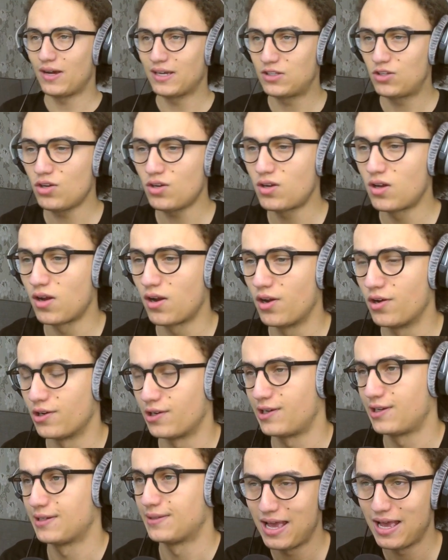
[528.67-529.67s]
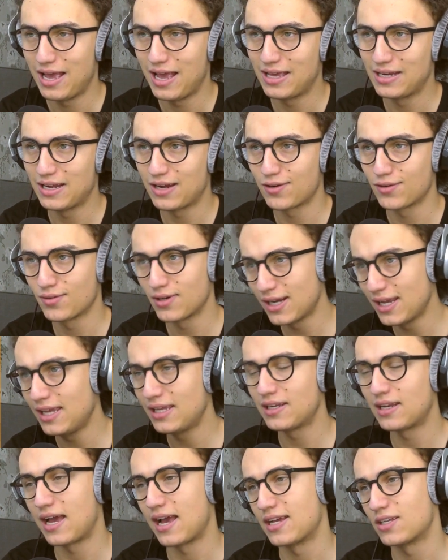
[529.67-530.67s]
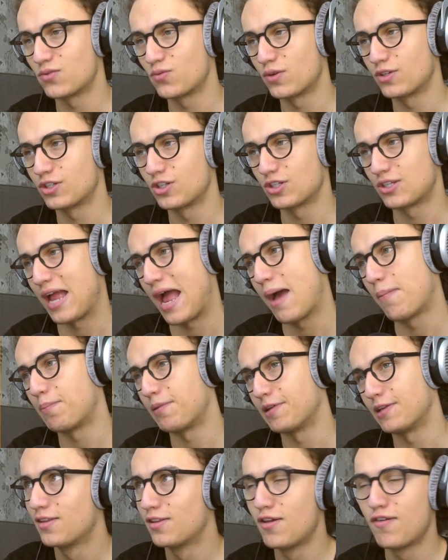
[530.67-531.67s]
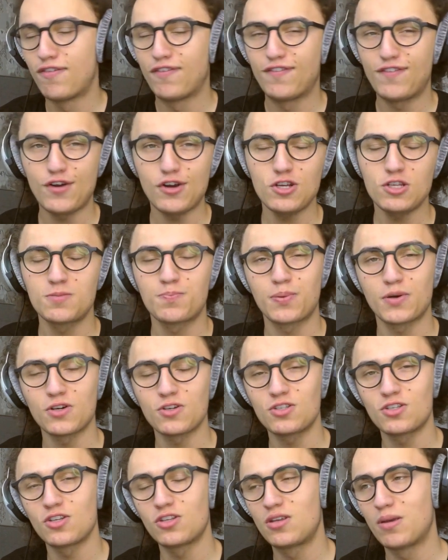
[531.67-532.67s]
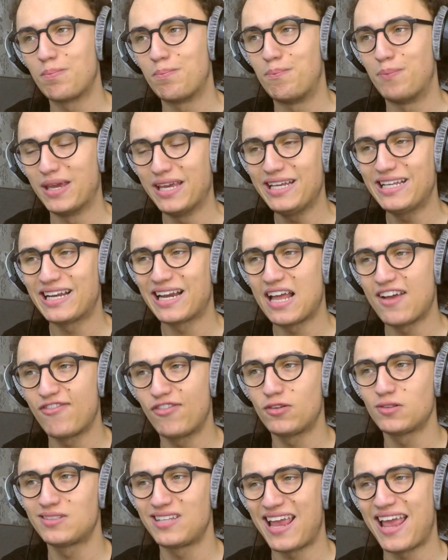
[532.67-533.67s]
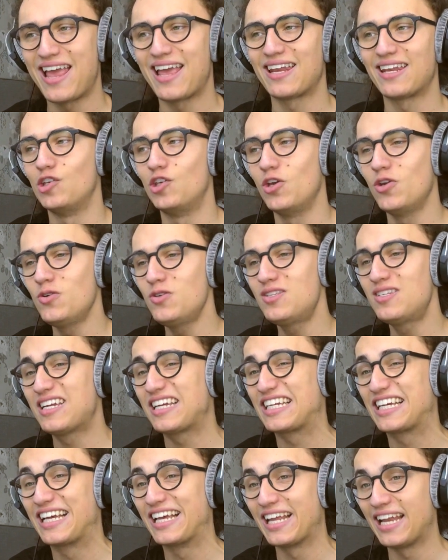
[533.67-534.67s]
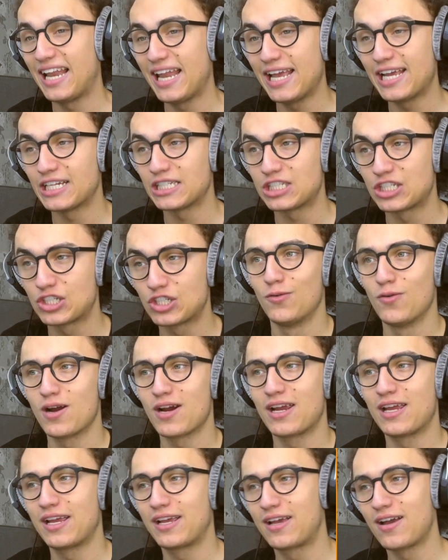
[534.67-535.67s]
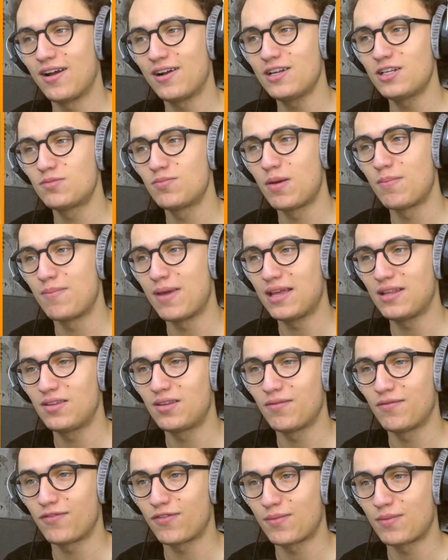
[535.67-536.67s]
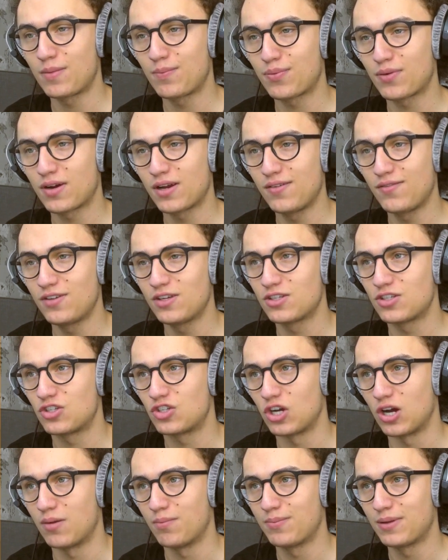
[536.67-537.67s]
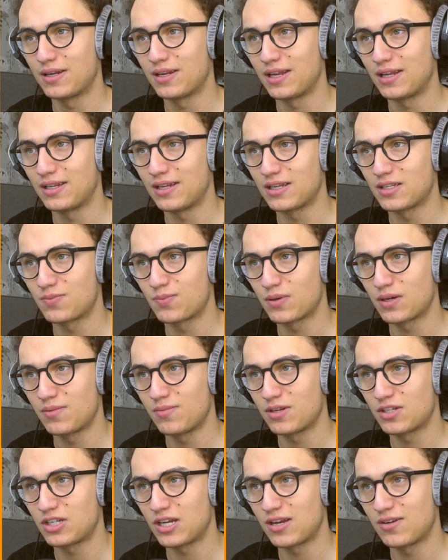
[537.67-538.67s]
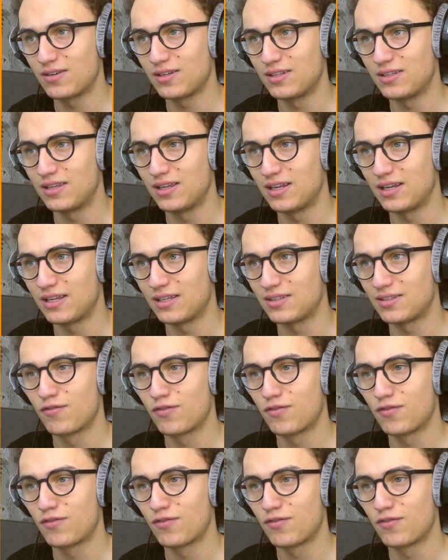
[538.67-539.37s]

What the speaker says: I took a look, and I realized what just happened. The first person to beat level 10 used a glitch where he got his momentum from the previous jump, and that's pretty much how he did it.